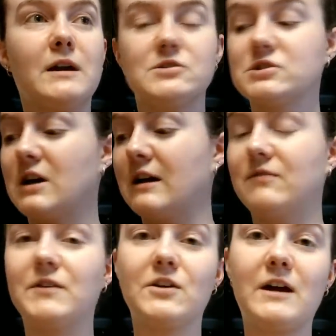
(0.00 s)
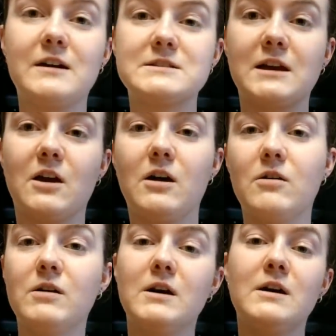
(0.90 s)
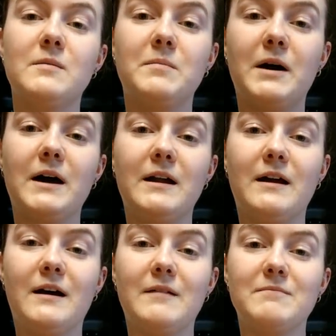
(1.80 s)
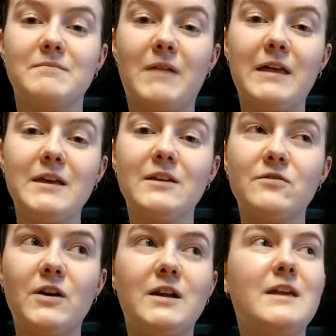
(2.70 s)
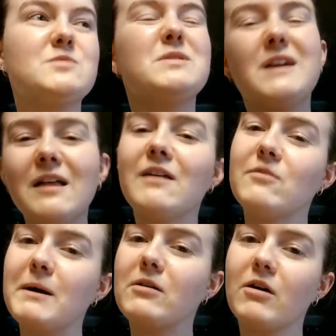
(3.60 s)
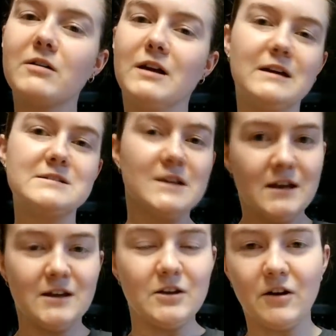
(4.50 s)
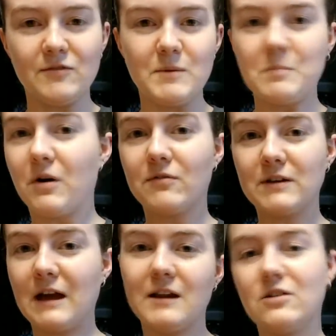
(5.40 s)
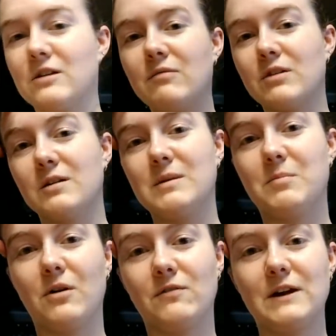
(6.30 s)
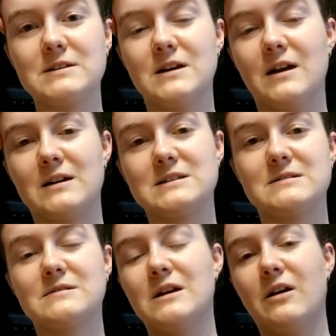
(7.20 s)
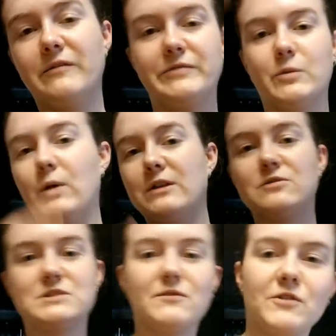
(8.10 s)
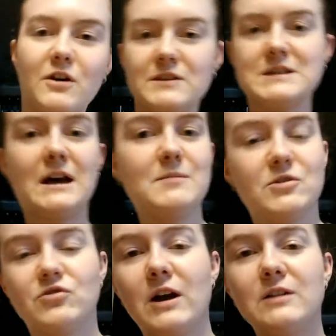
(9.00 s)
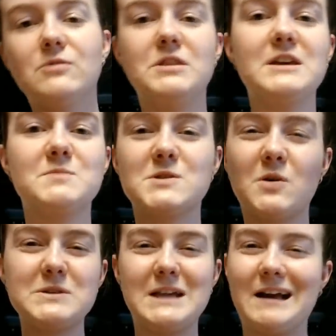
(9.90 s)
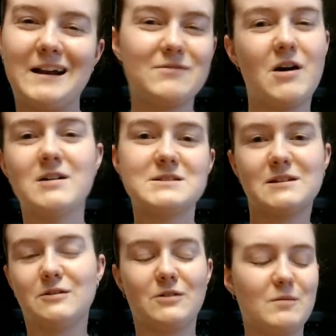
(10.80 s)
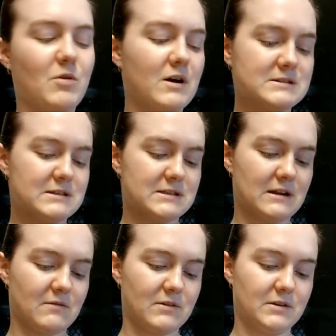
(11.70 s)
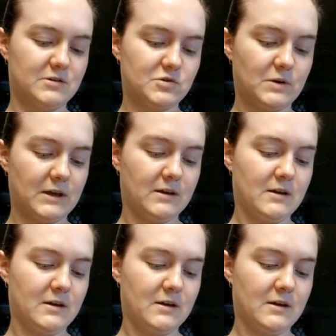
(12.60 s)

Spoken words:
I just kind of figured out as I go, but I think it's fun, and that's one thing I love about gardening is you don't have to be perfect at it. You're never going to be perfect because the weather's different all the time. You're trying new things, but it's always that kind of constant learning process that I really enjoy.